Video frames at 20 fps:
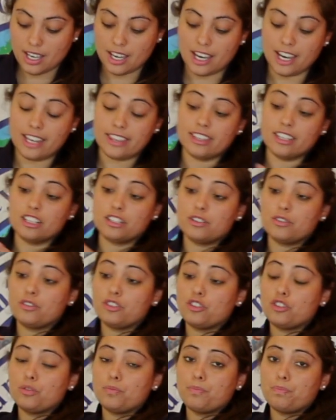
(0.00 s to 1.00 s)
And the
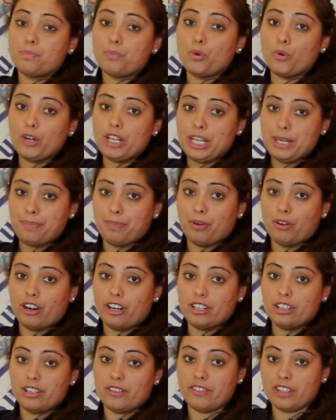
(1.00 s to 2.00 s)
pointy
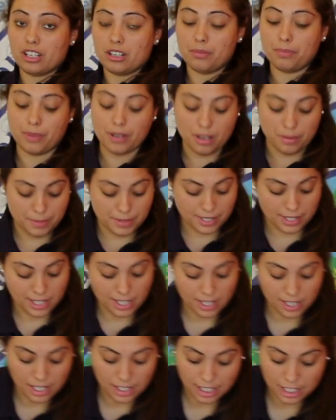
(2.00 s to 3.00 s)
part of the kebab
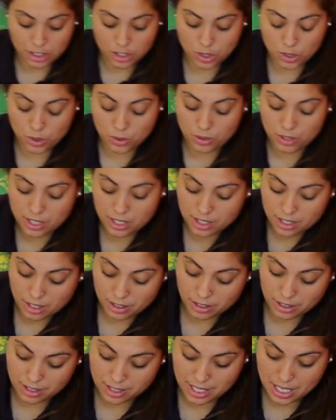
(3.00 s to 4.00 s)
stick, I like to do this
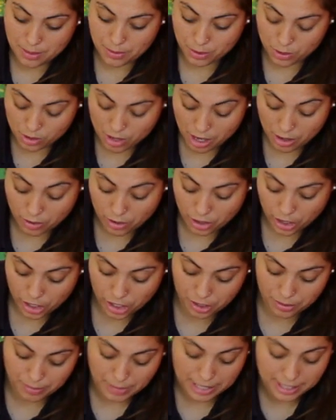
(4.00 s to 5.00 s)
on the table so I don't
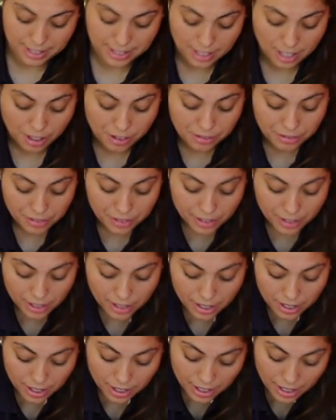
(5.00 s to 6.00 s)
hurt myself,
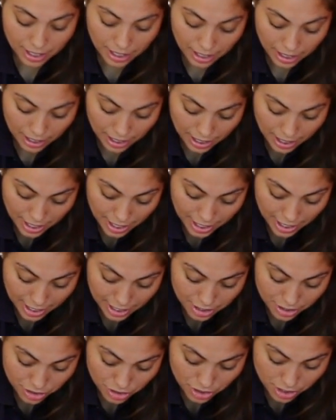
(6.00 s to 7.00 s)

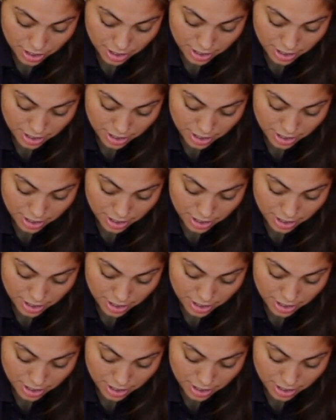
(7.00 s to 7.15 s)
is just